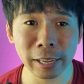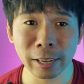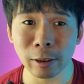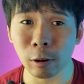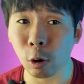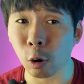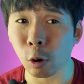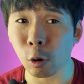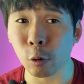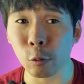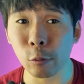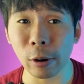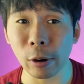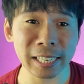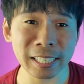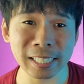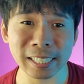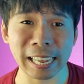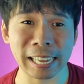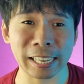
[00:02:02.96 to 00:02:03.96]

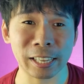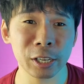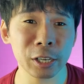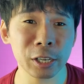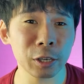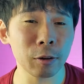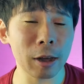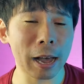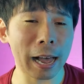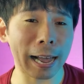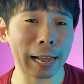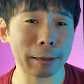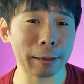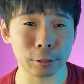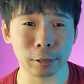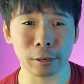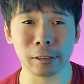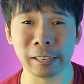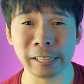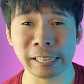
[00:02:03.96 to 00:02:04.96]
horrendous, like you
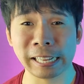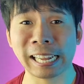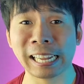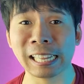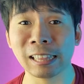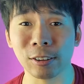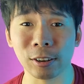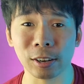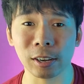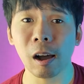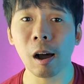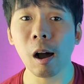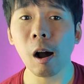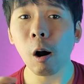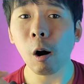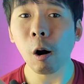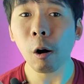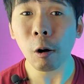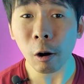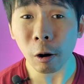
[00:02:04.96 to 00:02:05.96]
absolutely look
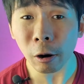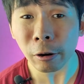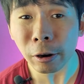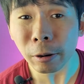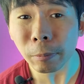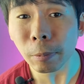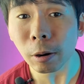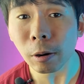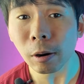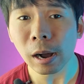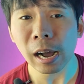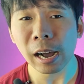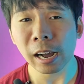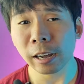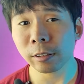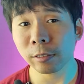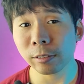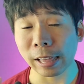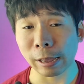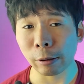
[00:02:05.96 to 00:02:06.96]
horrible,
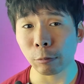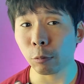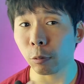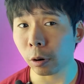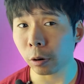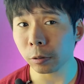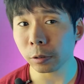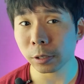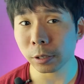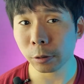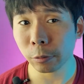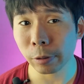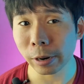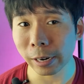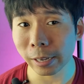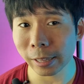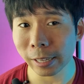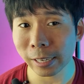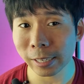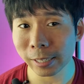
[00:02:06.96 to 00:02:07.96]
they won't
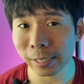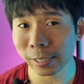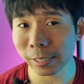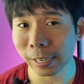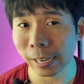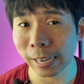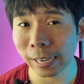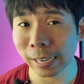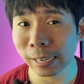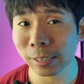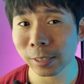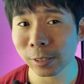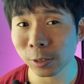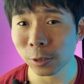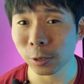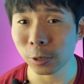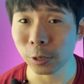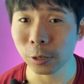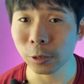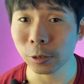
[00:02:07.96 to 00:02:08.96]
directly say it
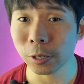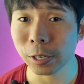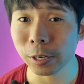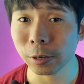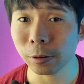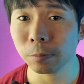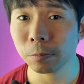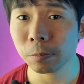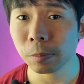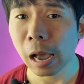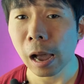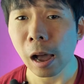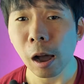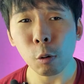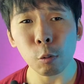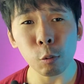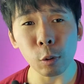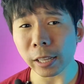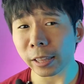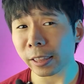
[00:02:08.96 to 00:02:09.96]
to you.
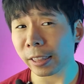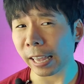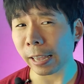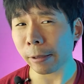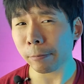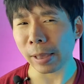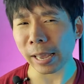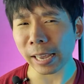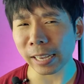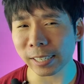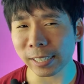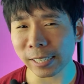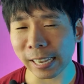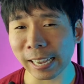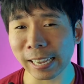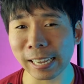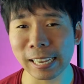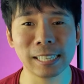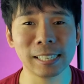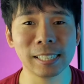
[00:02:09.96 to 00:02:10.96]
What they may
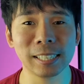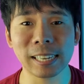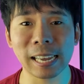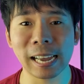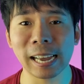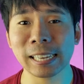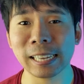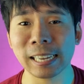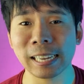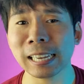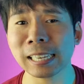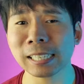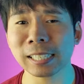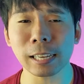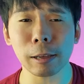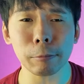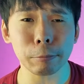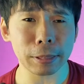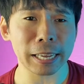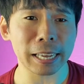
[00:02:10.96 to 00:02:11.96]
say instead is
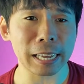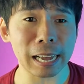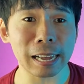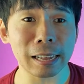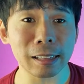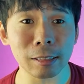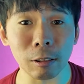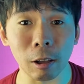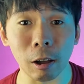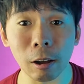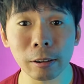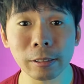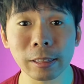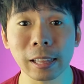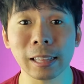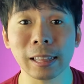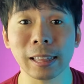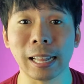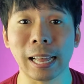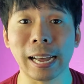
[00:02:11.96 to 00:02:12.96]
something along the
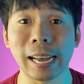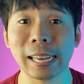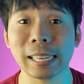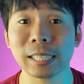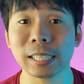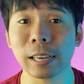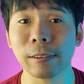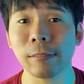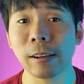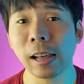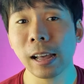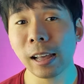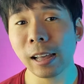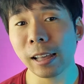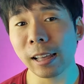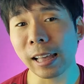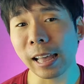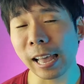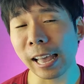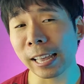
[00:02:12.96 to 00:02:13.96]
lines of,
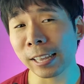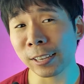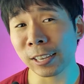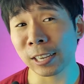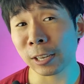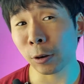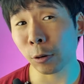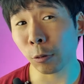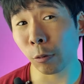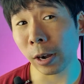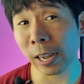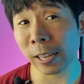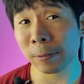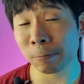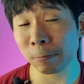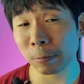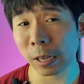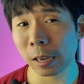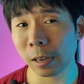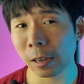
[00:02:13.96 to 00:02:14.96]
hey, you know what?
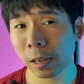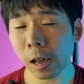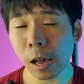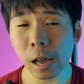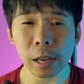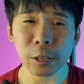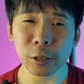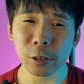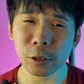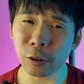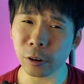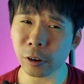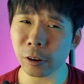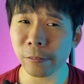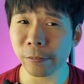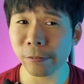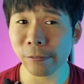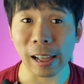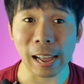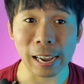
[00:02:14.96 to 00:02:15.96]
Your
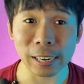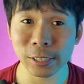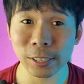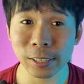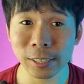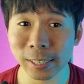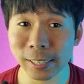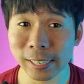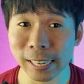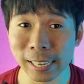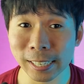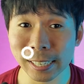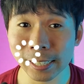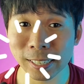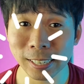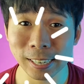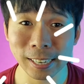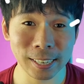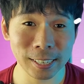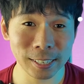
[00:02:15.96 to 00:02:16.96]
fashion sense
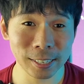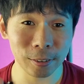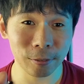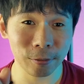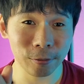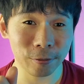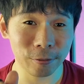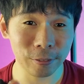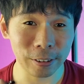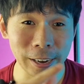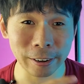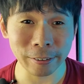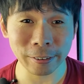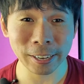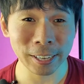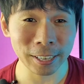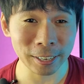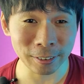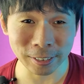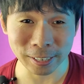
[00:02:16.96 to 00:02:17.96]
is very
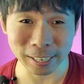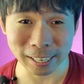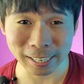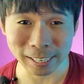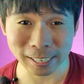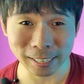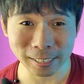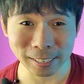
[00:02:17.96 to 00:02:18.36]
unique.